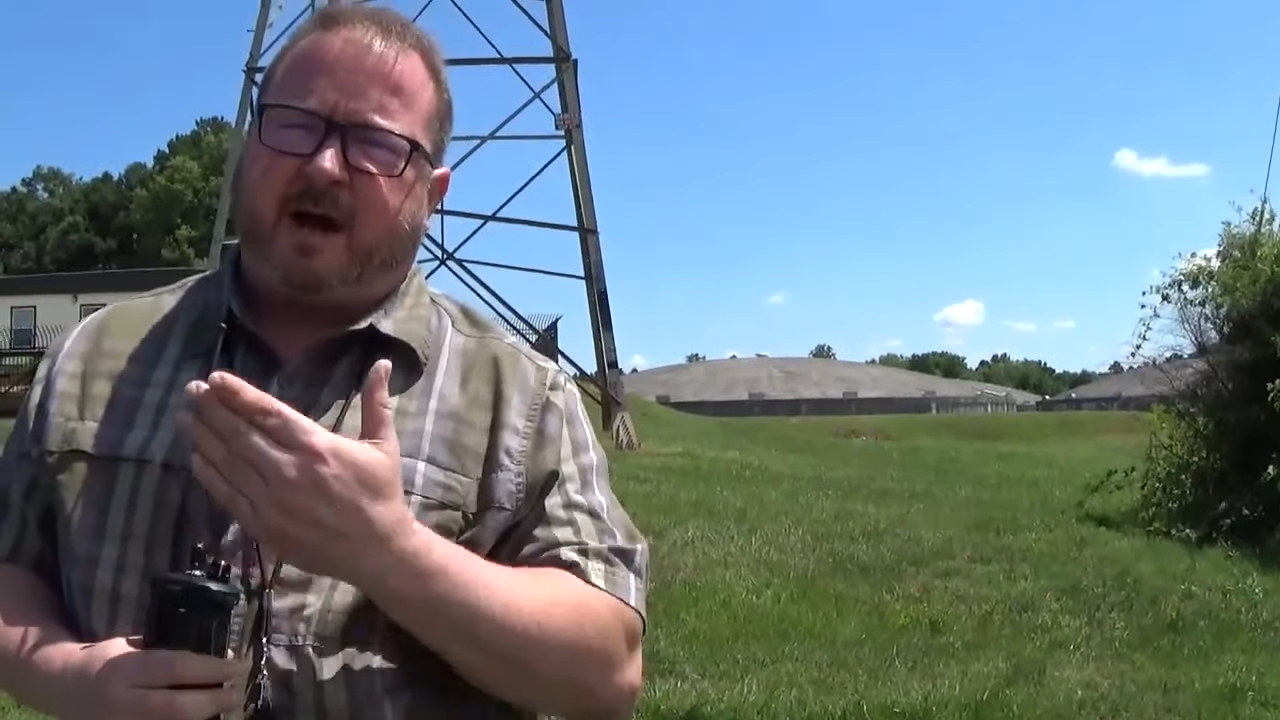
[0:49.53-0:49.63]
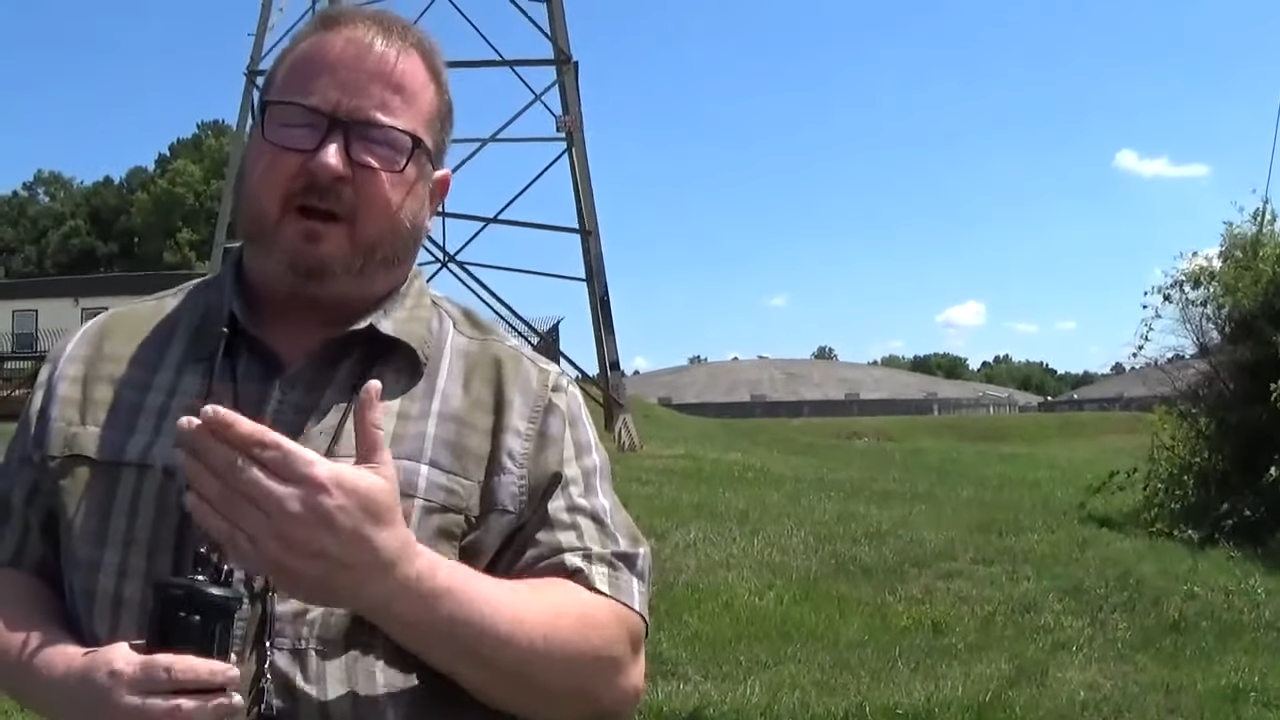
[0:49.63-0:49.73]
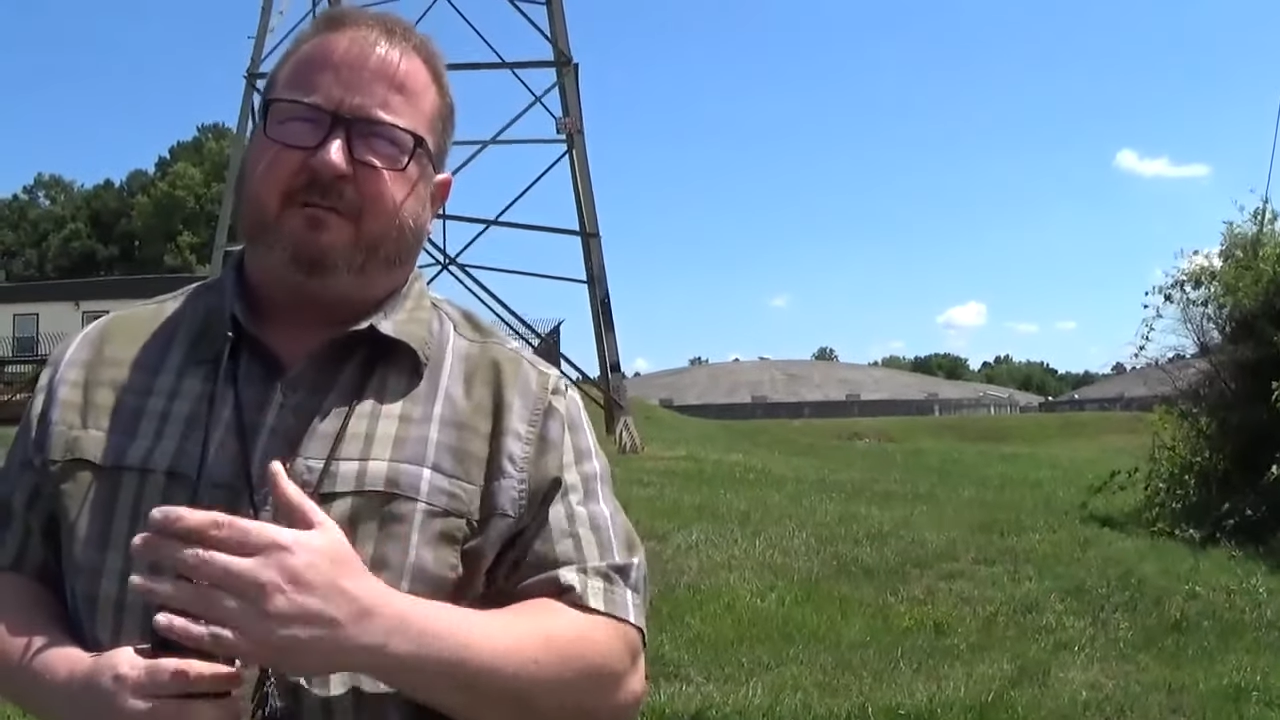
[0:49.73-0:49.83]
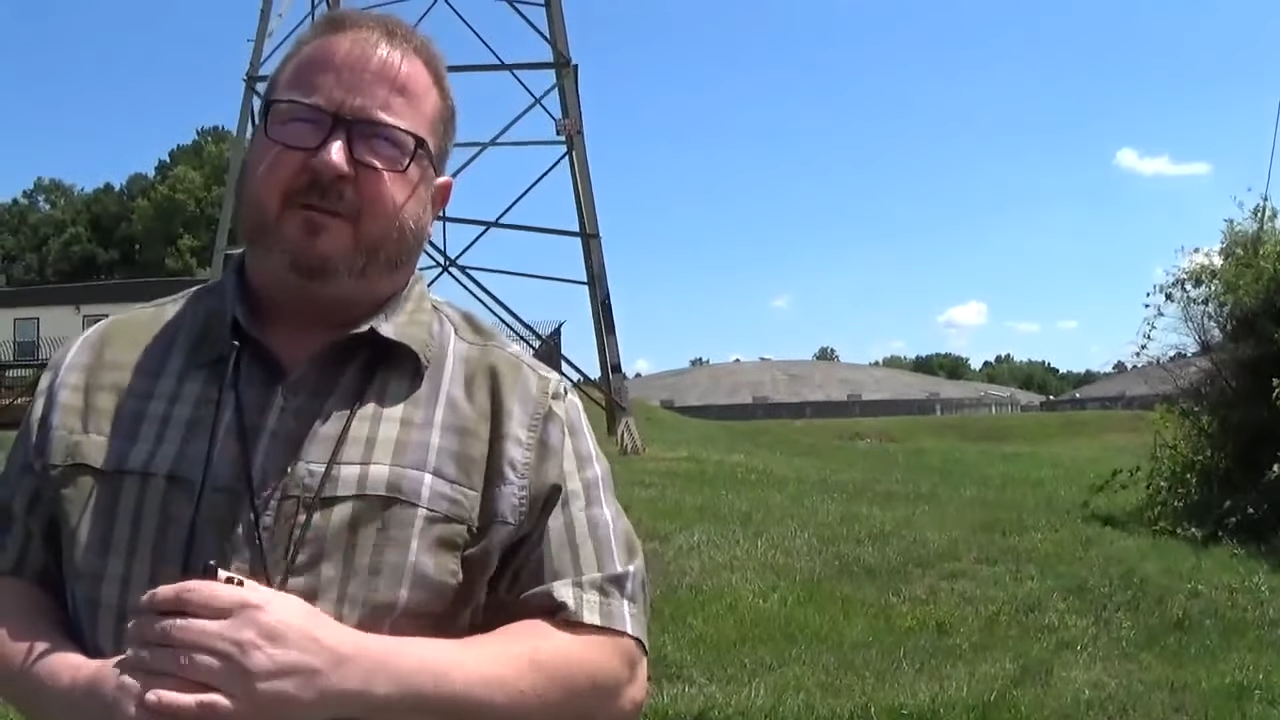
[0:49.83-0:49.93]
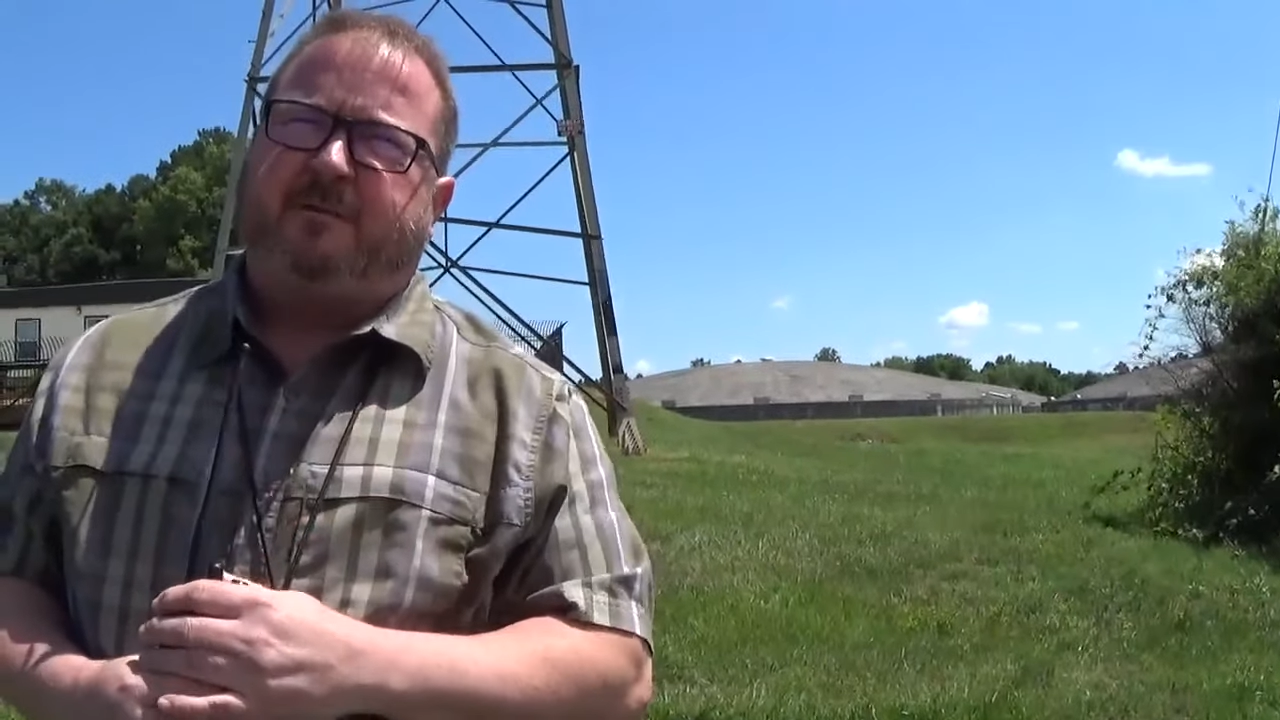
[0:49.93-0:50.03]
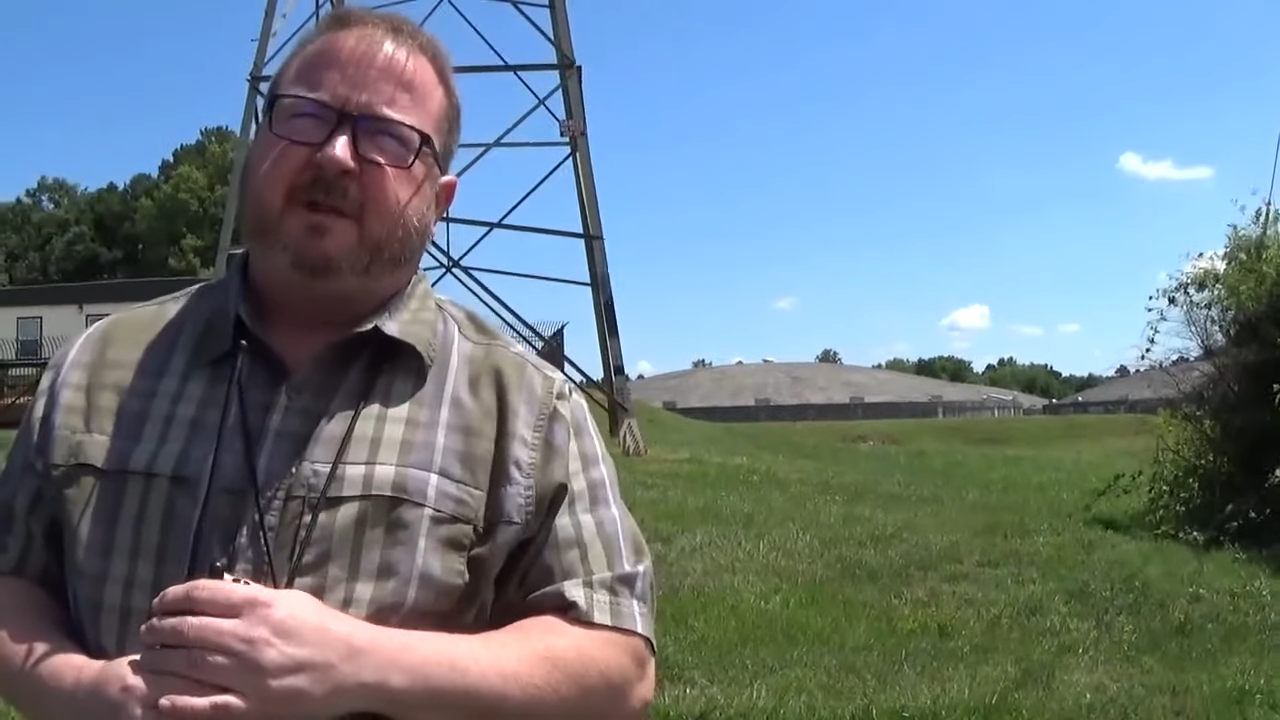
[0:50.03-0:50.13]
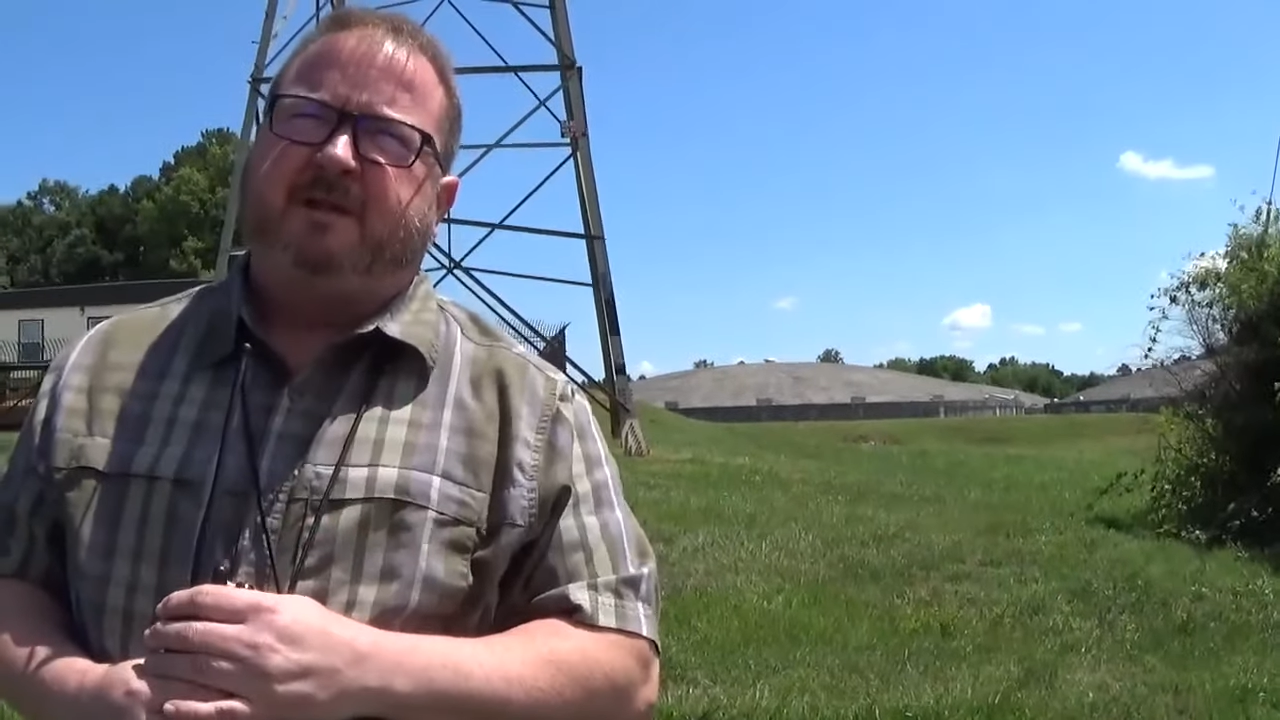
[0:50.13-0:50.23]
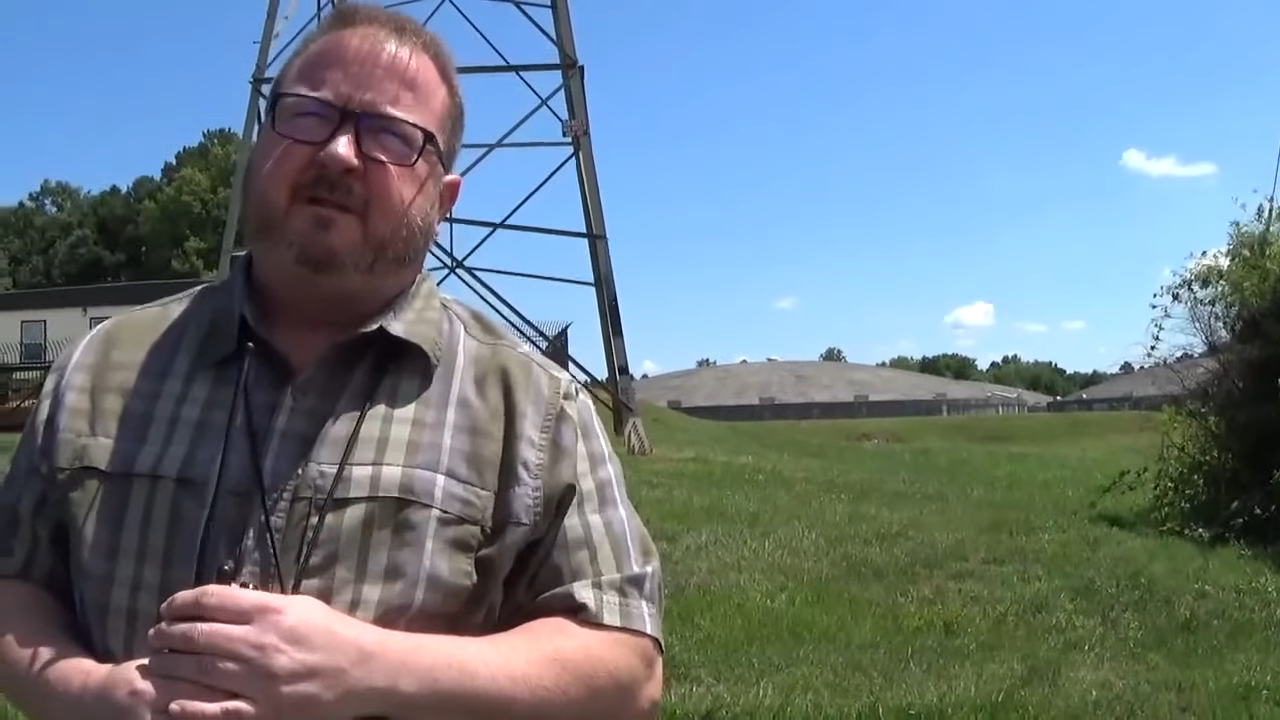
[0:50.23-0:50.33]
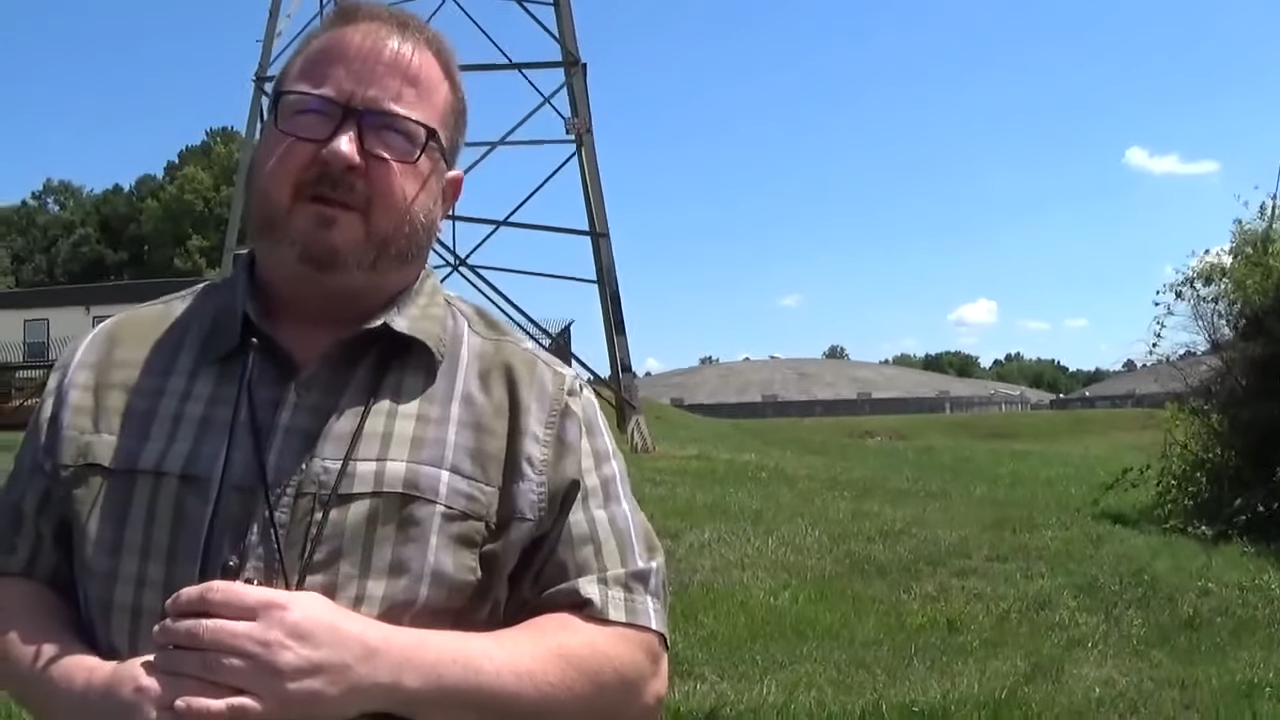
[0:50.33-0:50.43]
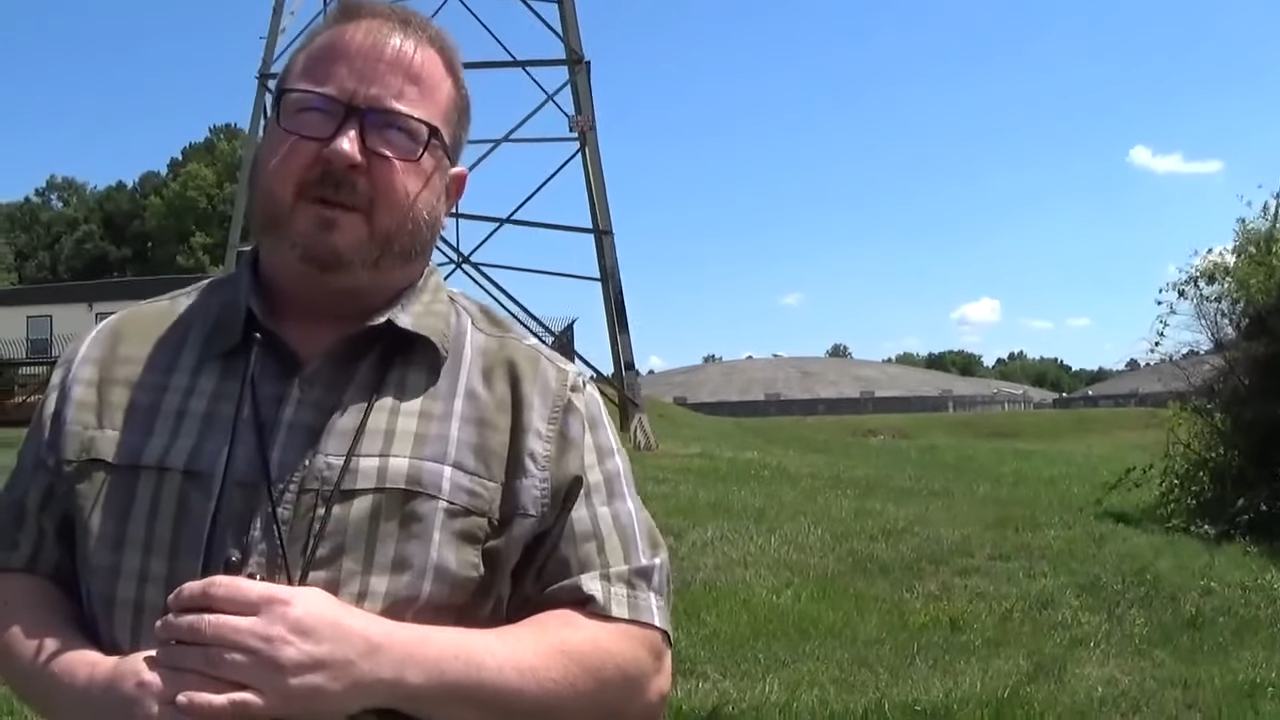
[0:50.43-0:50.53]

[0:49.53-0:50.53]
why you're filming